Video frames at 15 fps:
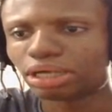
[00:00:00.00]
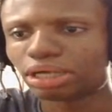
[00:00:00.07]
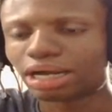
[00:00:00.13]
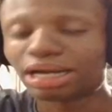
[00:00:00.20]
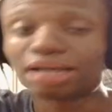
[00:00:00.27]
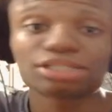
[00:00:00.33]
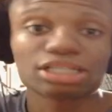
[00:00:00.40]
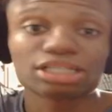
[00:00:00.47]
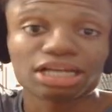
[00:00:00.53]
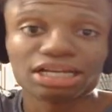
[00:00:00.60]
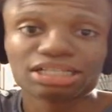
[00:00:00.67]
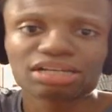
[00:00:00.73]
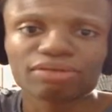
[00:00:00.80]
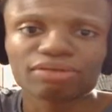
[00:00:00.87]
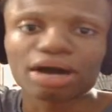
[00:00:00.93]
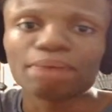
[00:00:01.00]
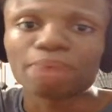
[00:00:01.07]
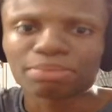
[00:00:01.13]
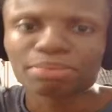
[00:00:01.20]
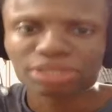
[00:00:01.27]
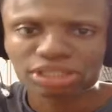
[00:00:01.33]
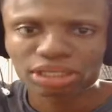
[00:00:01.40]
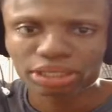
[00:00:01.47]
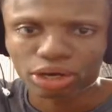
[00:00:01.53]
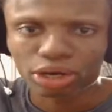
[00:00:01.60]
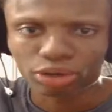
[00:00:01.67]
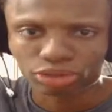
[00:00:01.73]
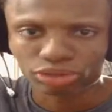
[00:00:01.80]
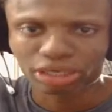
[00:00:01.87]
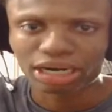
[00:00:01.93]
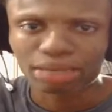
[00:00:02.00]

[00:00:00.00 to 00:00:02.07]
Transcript: and I said I'm still young, right?